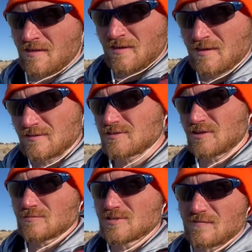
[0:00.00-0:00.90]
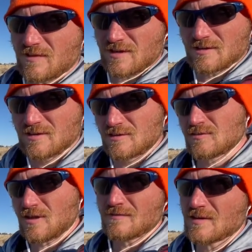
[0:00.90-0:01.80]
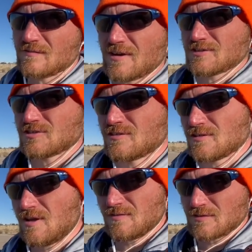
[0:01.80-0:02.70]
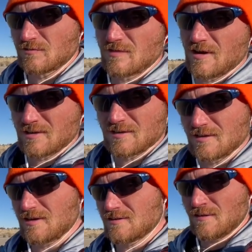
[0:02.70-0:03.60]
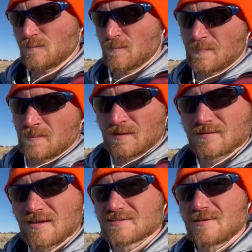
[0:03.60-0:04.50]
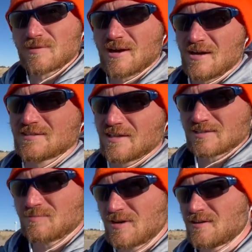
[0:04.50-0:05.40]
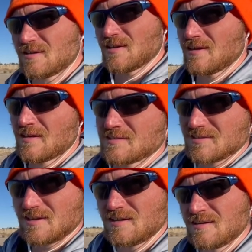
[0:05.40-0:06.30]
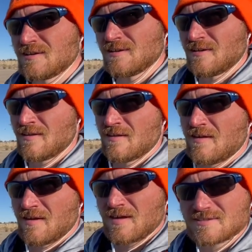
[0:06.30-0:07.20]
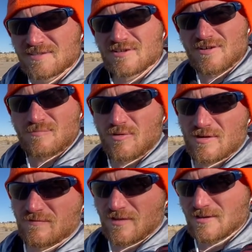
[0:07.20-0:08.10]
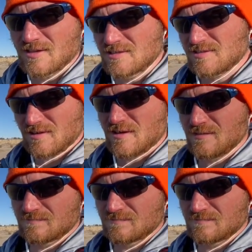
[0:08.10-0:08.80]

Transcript: in the terms of like loving adventure and loving through hiking and that type of context. But it's a turning point for at least a